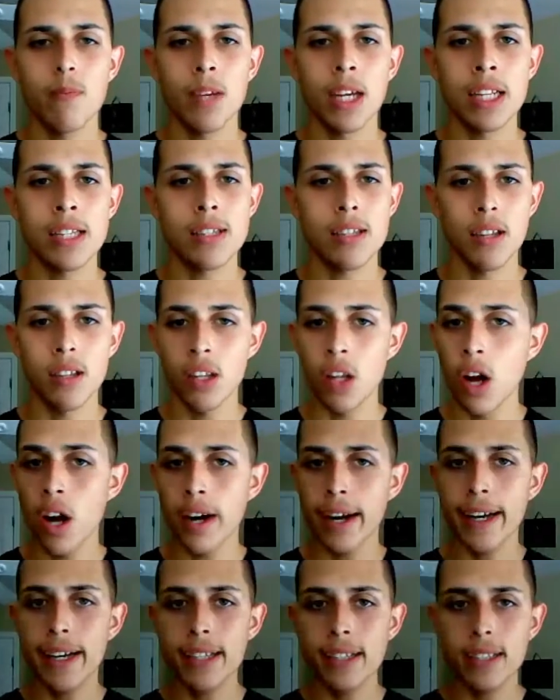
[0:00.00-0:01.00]
It's the
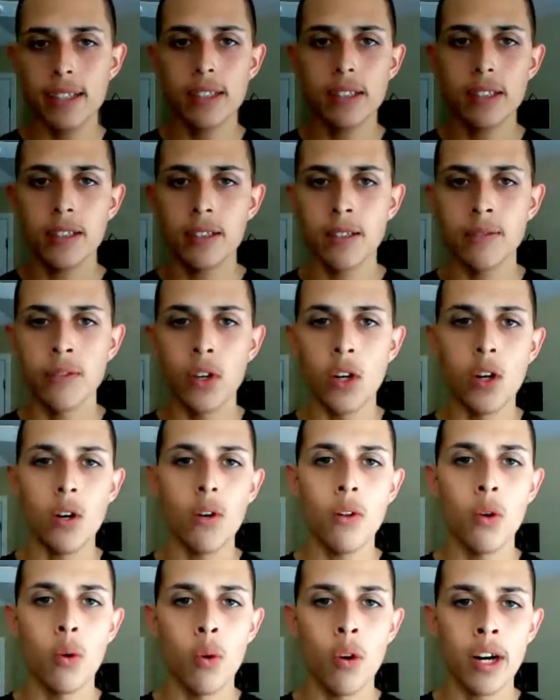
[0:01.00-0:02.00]
longest of
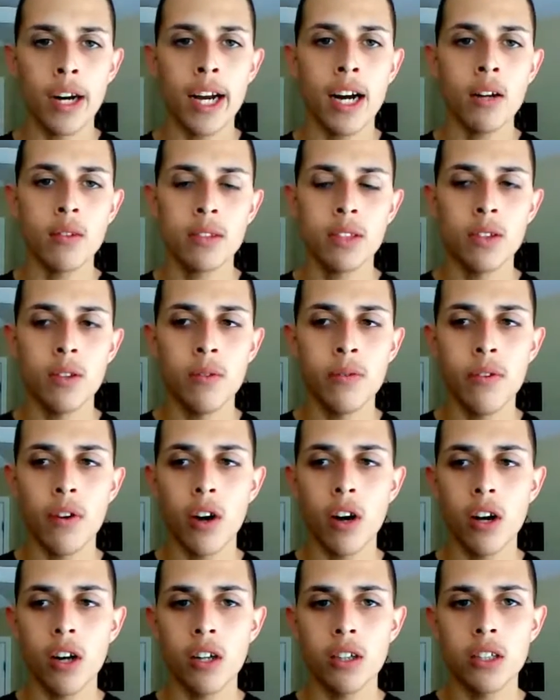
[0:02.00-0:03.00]
all the workouts so
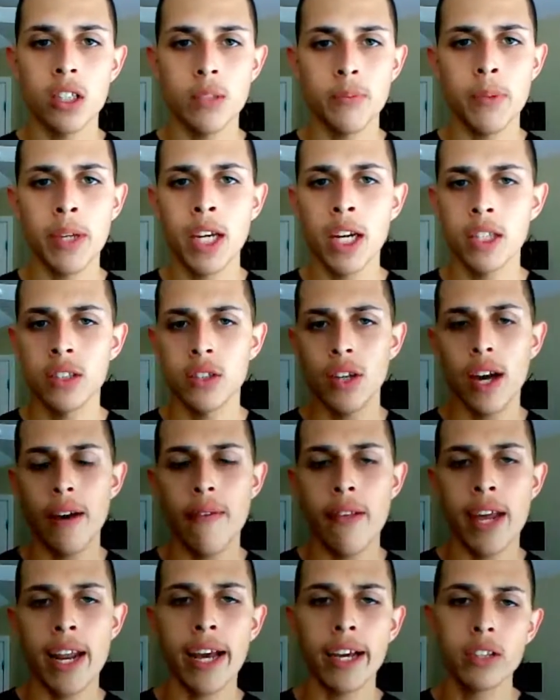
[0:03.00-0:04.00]
far, just because you
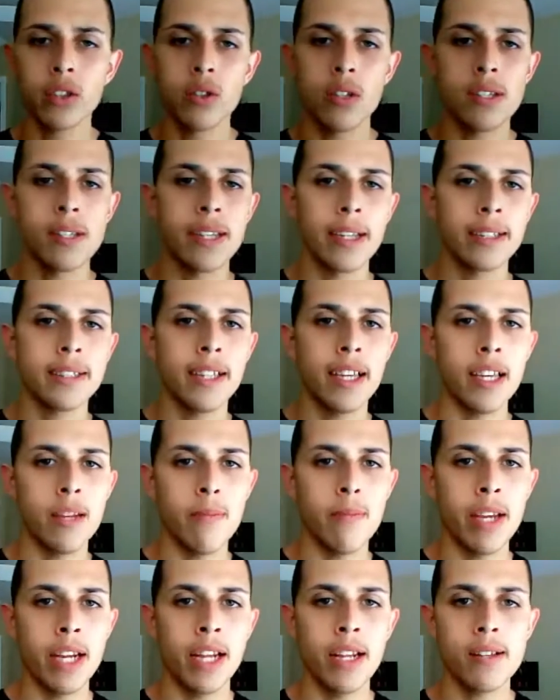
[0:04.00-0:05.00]
have that extra
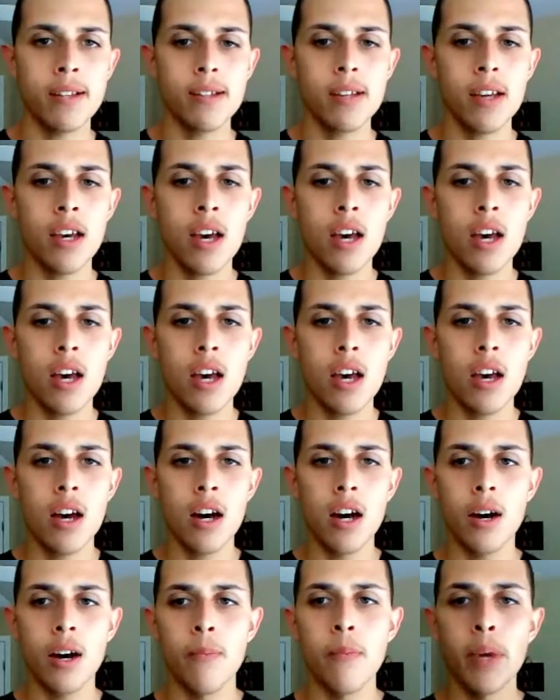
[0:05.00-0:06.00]
16 minutes
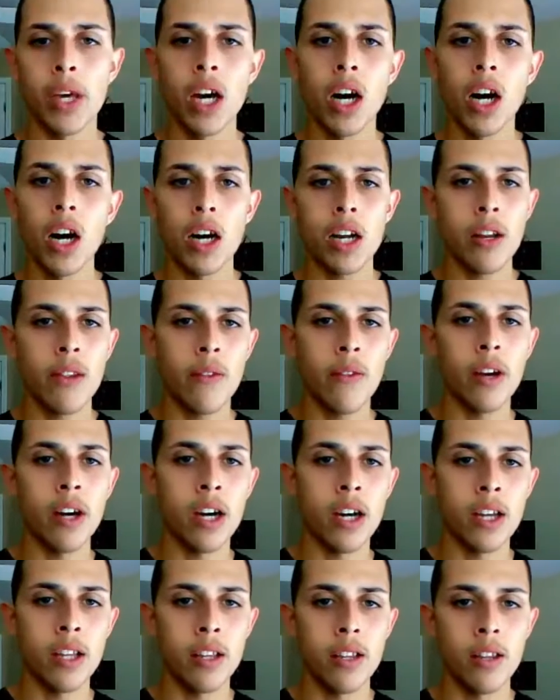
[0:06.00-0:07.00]
beyond
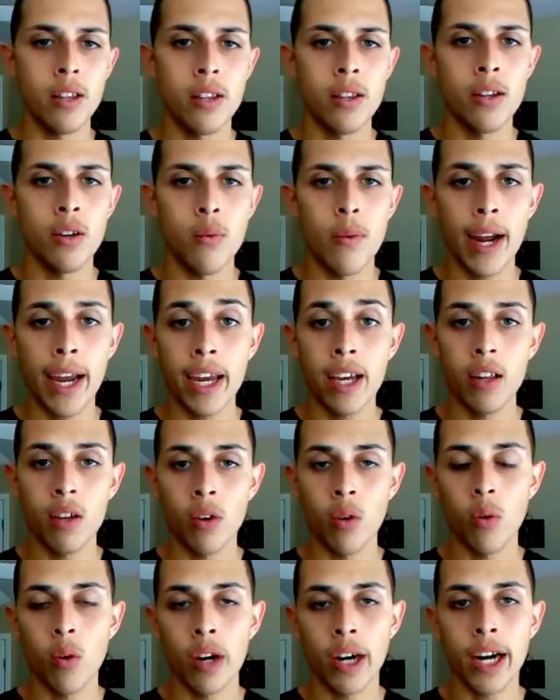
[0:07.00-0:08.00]
the
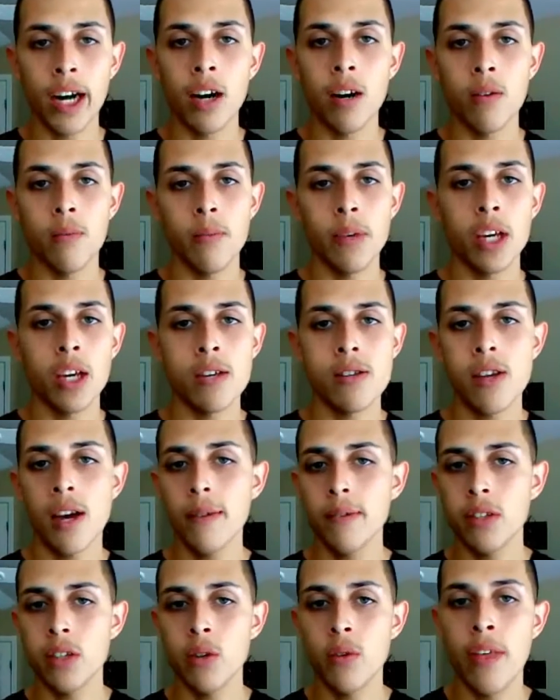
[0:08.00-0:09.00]
regular workout, because you
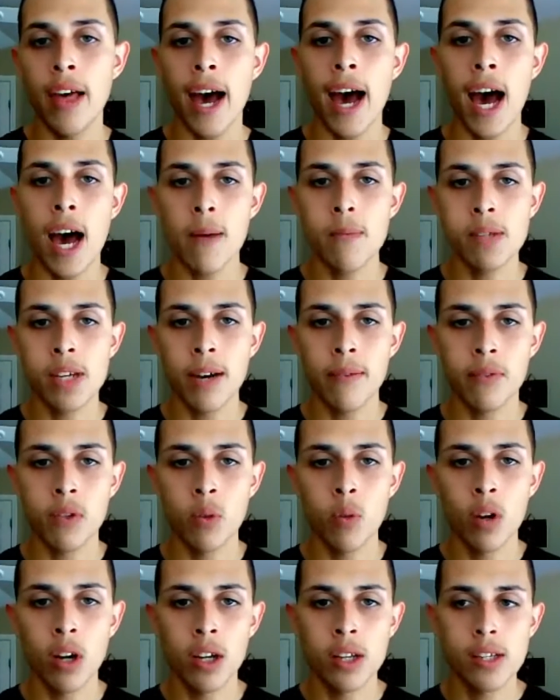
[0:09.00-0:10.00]
have to do the abs
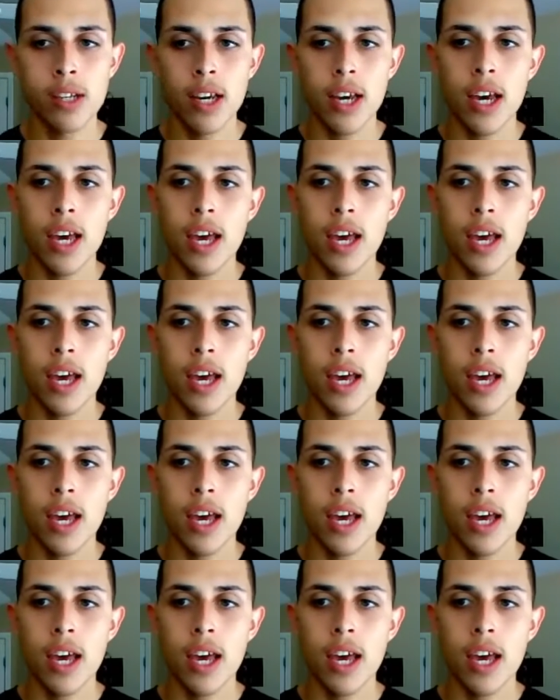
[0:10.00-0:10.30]
afterwards.